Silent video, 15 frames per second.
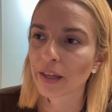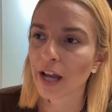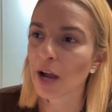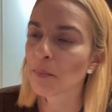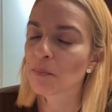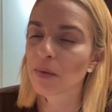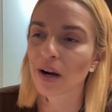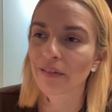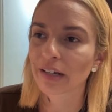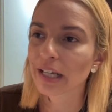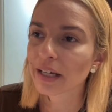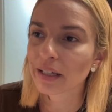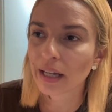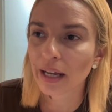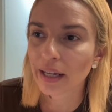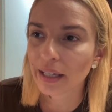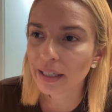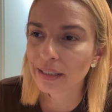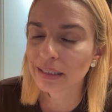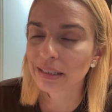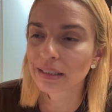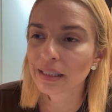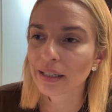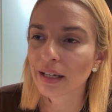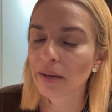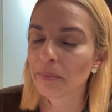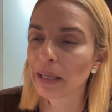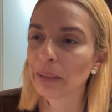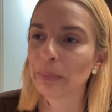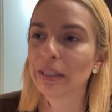Americanized,
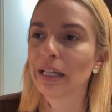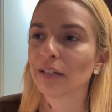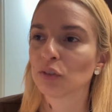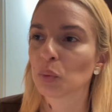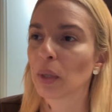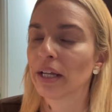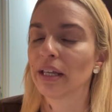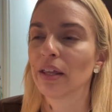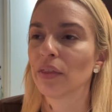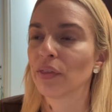and maybe that's why he